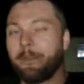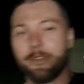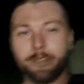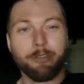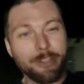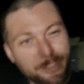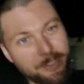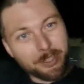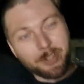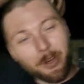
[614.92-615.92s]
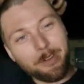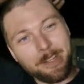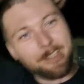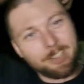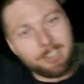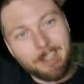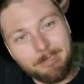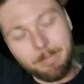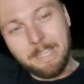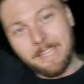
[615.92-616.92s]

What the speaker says: So Richard's just gone. He's just left me.